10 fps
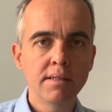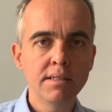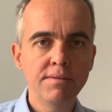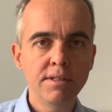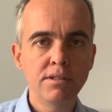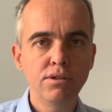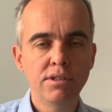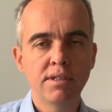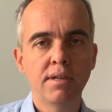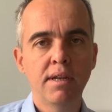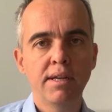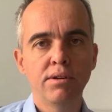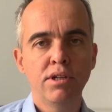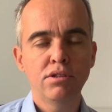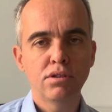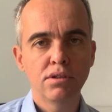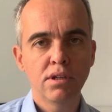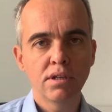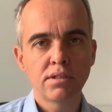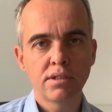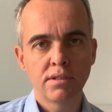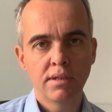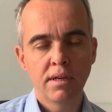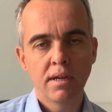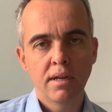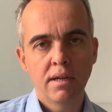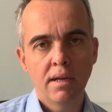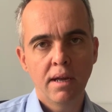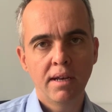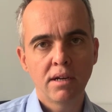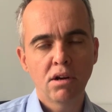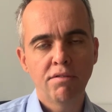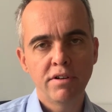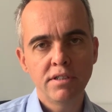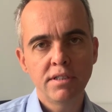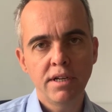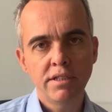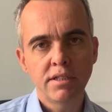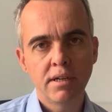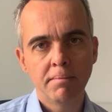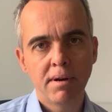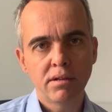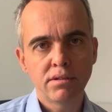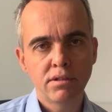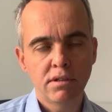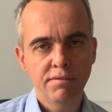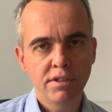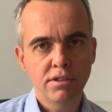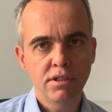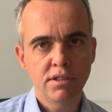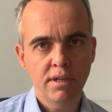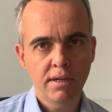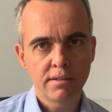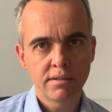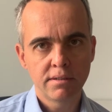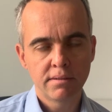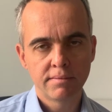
This video is a little introduction and conversation about intravitreal injections.